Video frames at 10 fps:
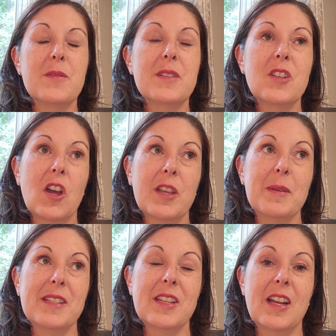
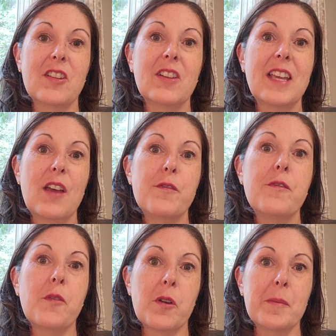documents that I could get
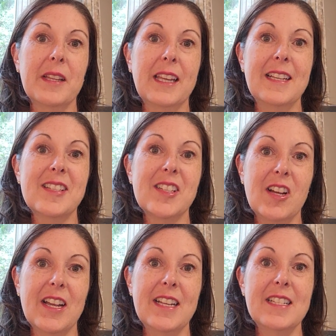formally
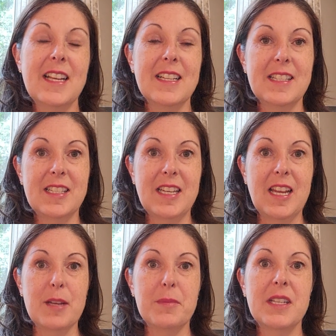signed and
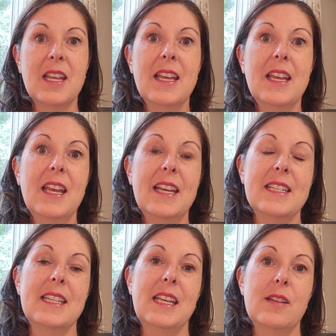stamped
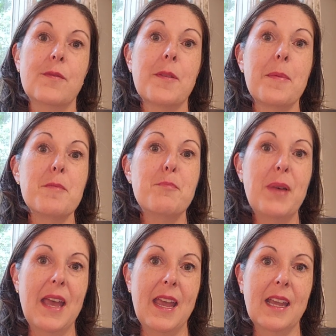and dated from the
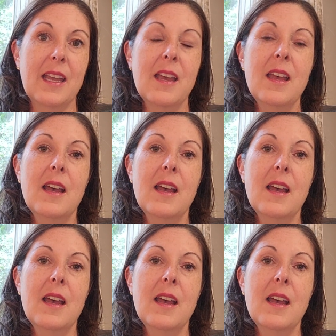bank.